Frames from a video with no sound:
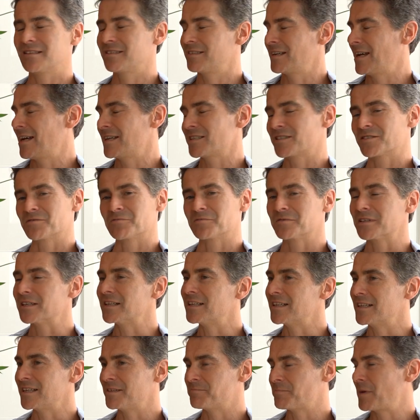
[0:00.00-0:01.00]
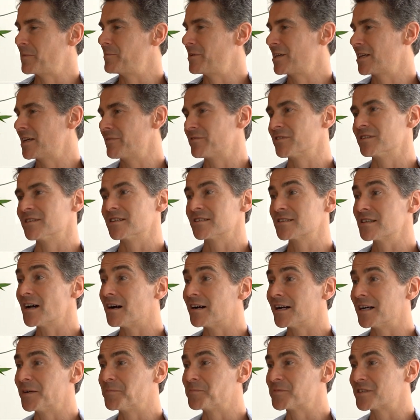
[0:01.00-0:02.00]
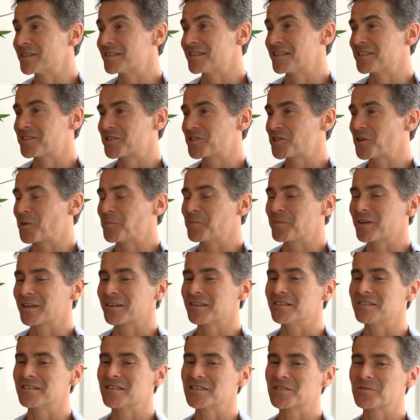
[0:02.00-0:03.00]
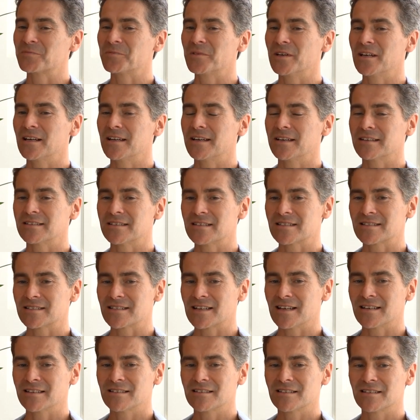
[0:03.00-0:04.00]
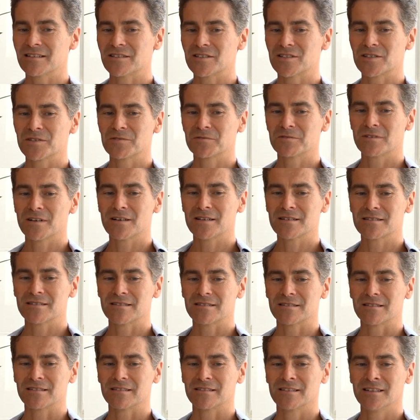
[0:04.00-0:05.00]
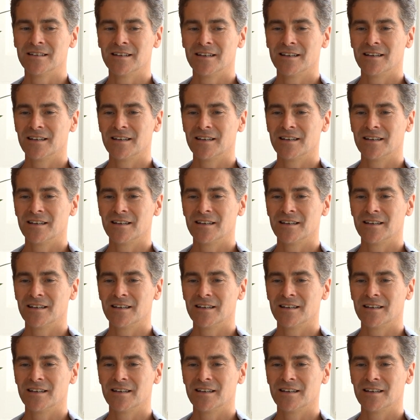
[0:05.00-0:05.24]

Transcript: hasn't really maybe given the time to this topic and doesn't really understand it. So rather than